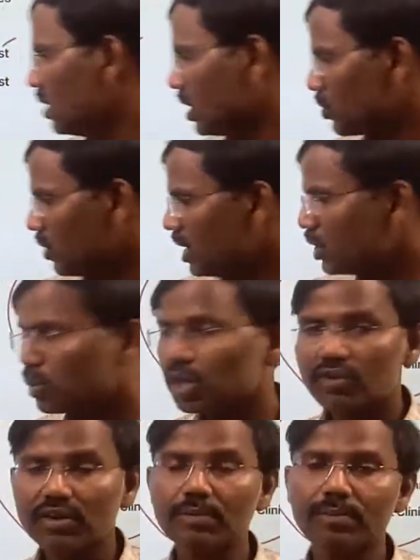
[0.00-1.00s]
20,
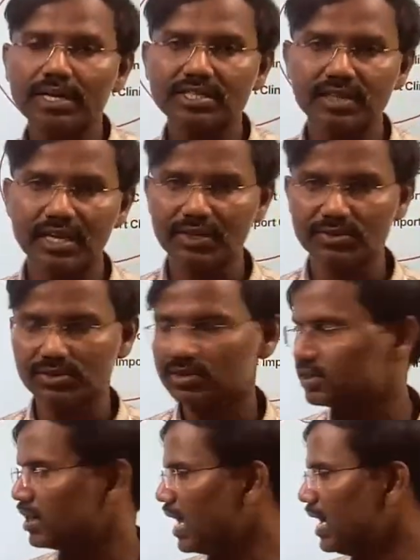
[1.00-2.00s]
21 personal
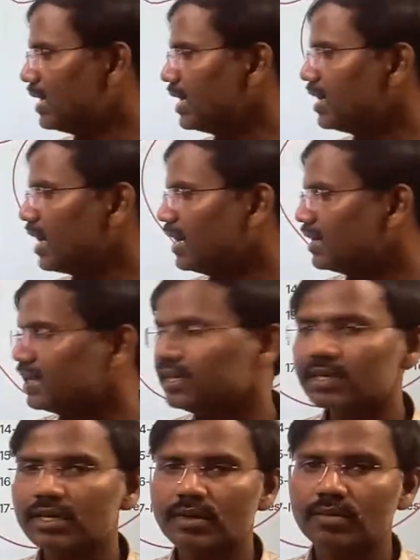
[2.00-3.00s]
use, 18,
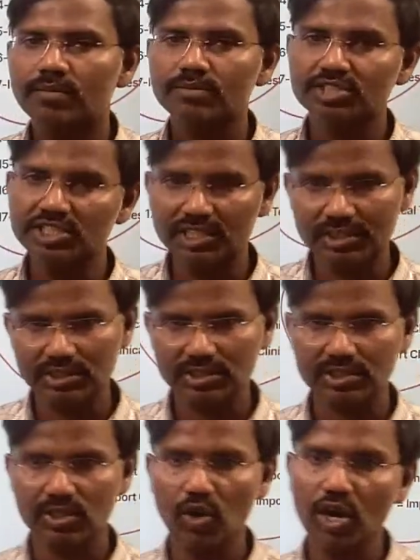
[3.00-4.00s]
19
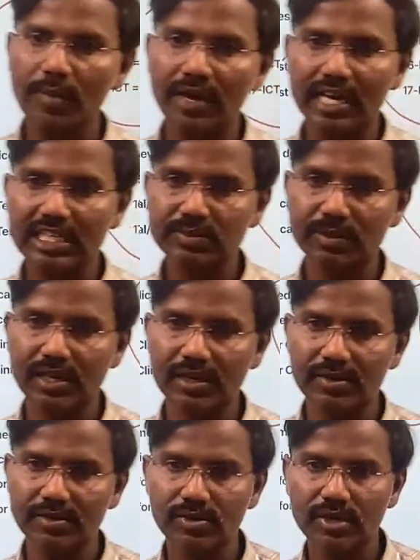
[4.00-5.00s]
GH, government hospital.
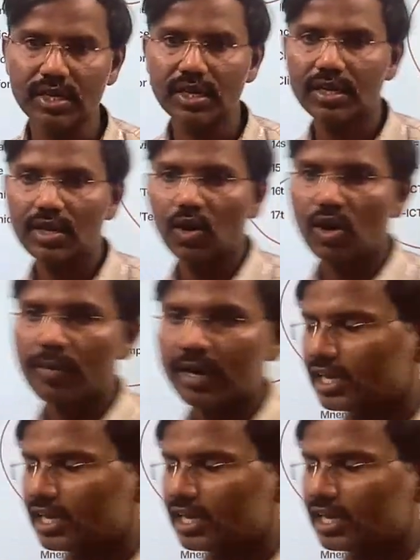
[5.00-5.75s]
Okay. Government